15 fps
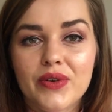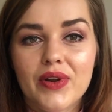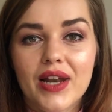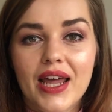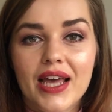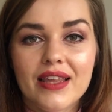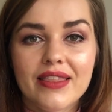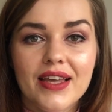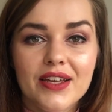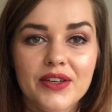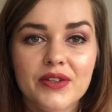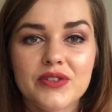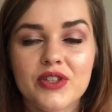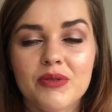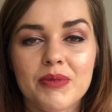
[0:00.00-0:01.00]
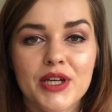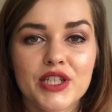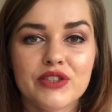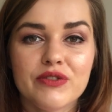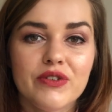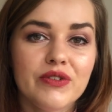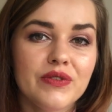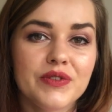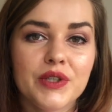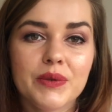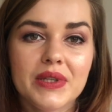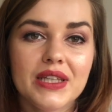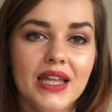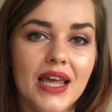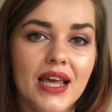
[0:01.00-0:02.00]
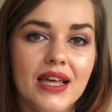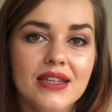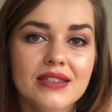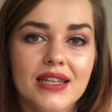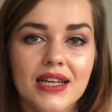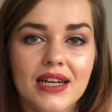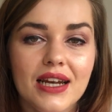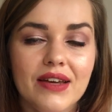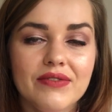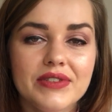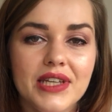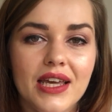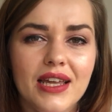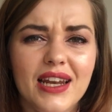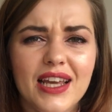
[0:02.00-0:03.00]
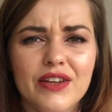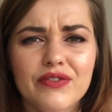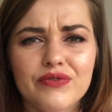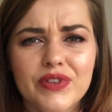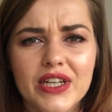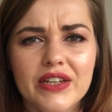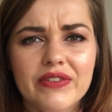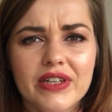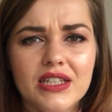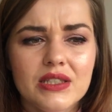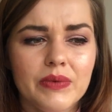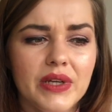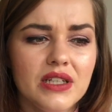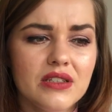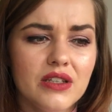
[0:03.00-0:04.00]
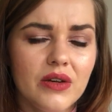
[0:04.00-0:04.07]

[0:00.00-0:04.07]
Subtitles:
or like thank you so much for reviewing this, like loved it, like really really sweet.